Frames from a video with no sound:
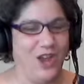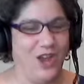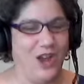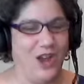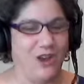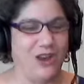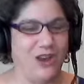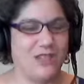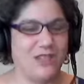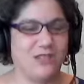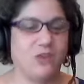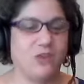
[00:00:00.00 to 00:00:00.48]

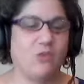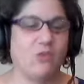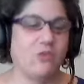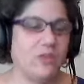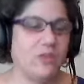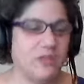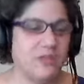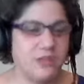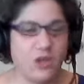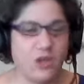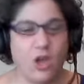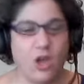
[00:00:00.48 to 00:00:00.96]
All right, so
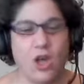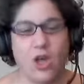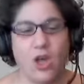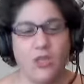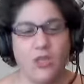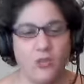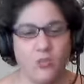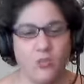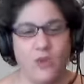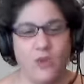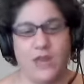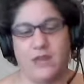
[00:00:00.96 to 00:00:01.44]
list
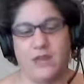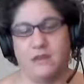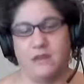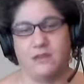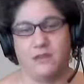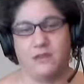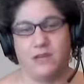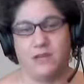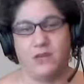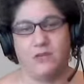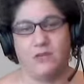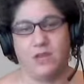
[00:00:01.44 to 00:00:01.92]
all the
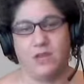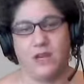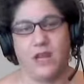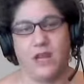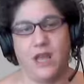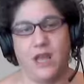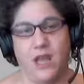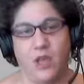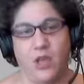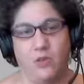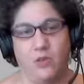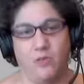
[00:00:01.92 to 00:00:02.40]
ways you can
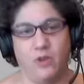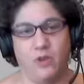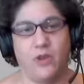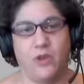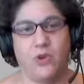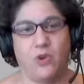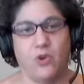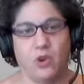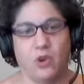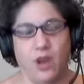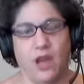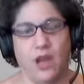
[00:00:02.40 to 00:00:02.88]
help
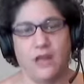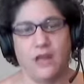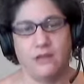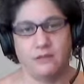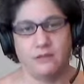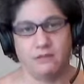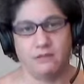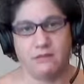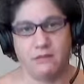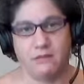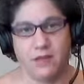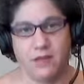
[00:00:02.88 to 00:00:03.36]
your
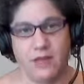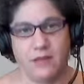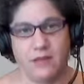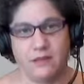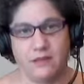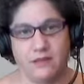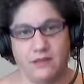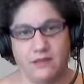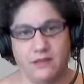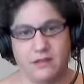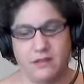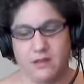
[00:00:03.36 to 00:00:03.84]
ideal
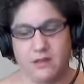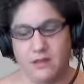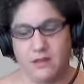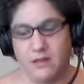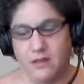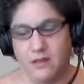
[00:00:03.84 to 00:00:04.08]
clients.